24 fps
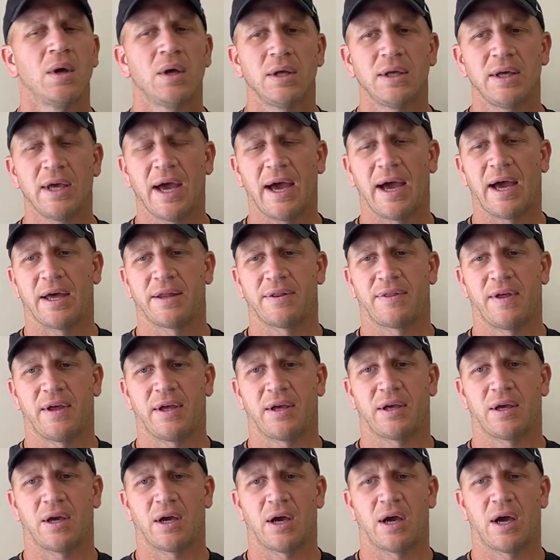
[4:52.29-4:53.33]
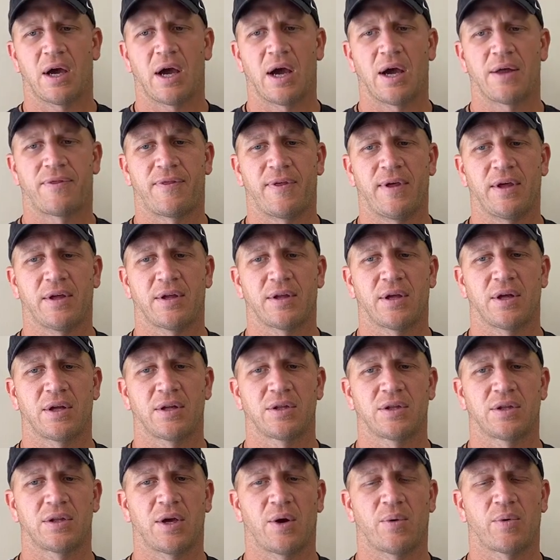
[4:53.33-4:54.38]
Yeah, I think
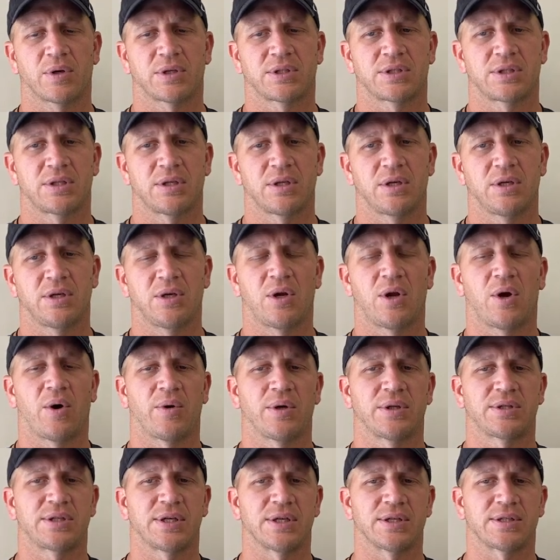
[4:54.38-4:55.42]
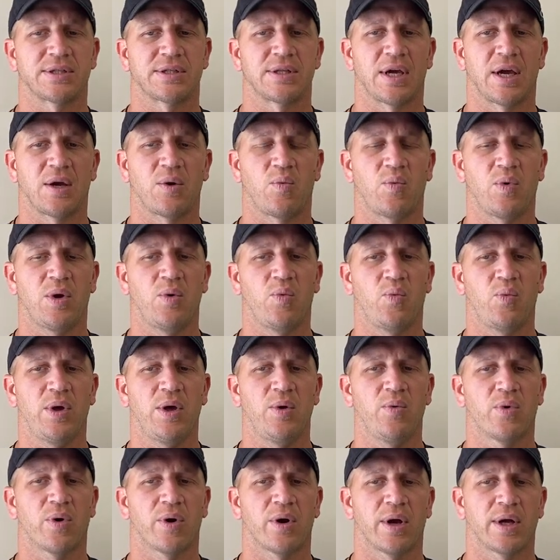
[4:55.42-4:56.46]
there were, you know, it's just, we
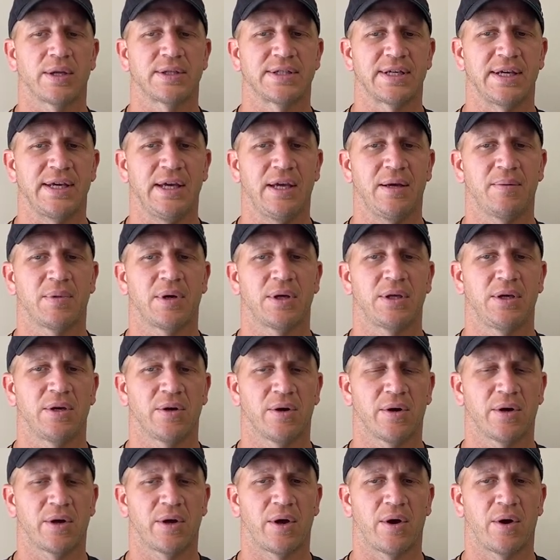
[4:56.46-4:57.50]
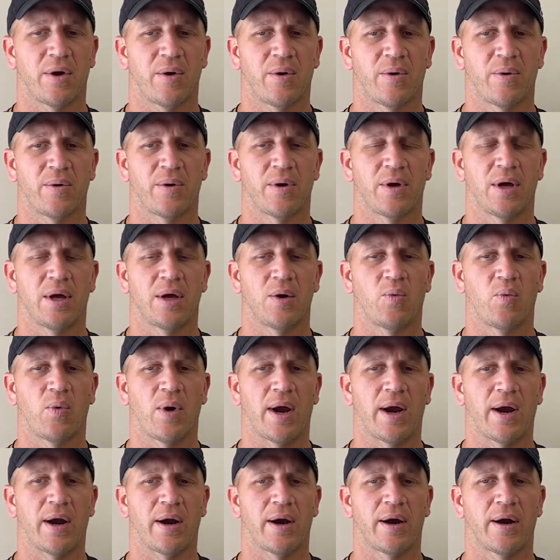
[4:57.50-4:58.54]
were a team a year ago
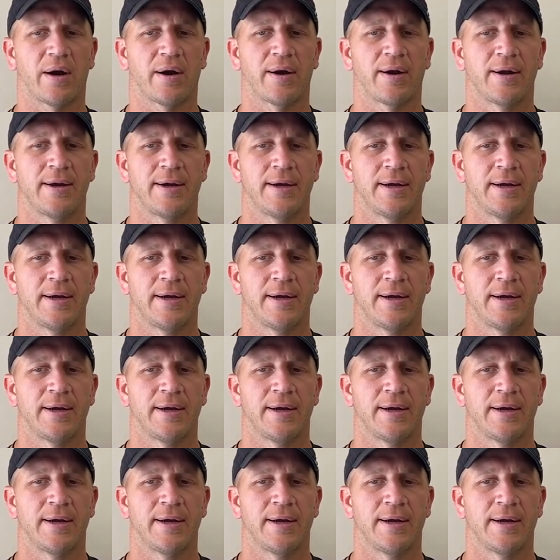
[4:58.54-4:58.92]
where